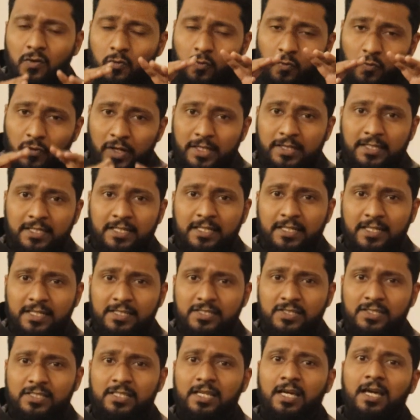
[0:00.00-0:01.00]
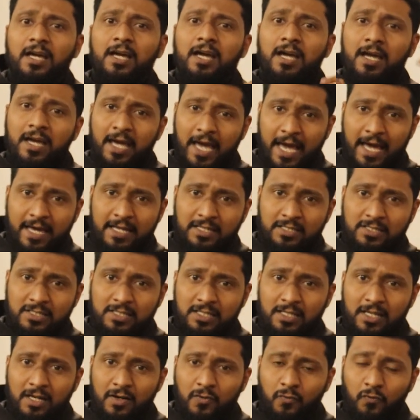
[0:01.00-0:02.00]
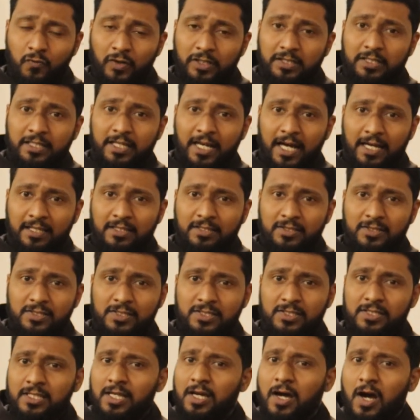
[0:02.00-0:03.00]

within us and within others,